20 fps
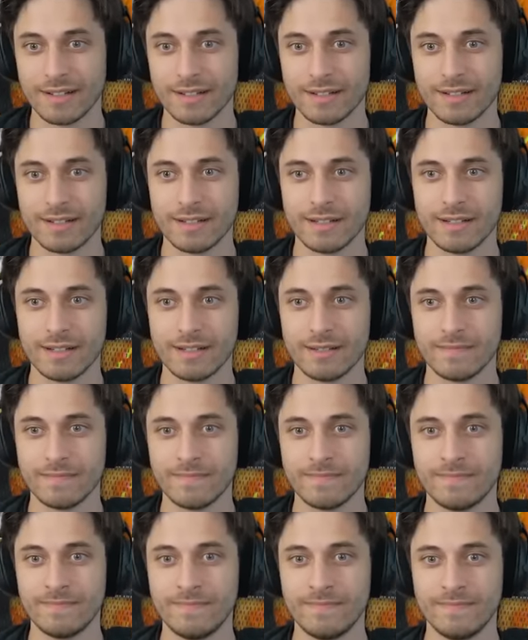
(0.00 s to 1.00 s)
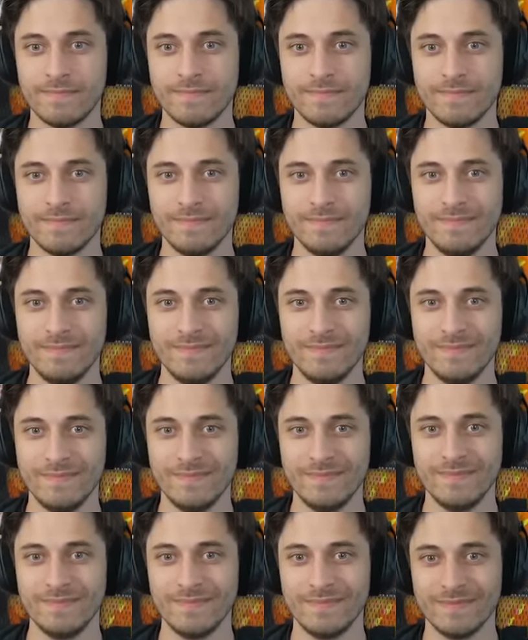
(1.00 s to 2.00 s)

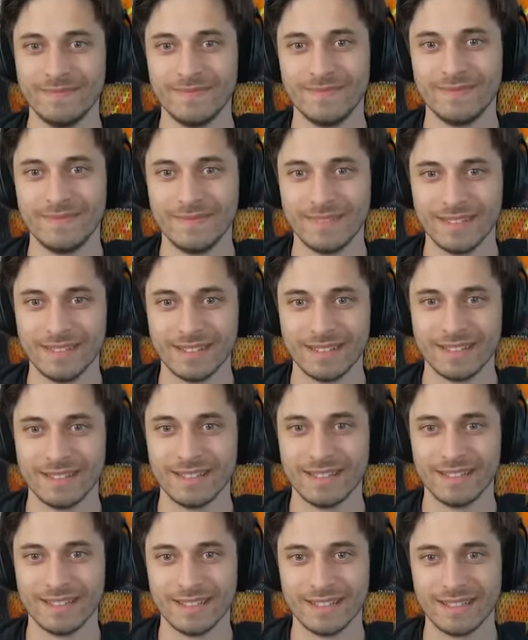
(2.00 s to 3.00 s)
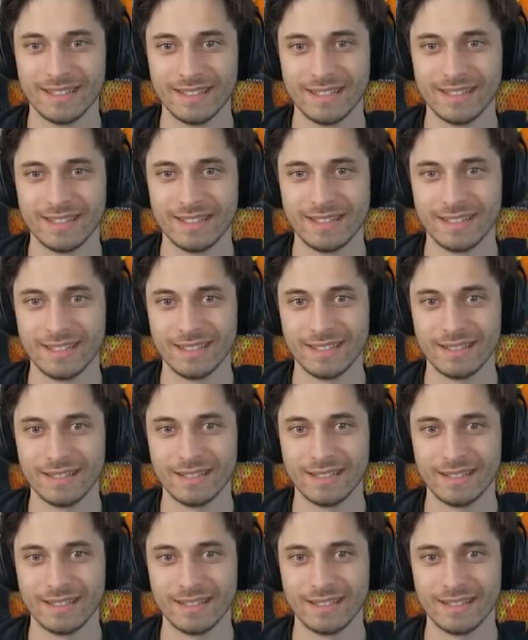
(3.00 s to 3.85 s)
(not speaking)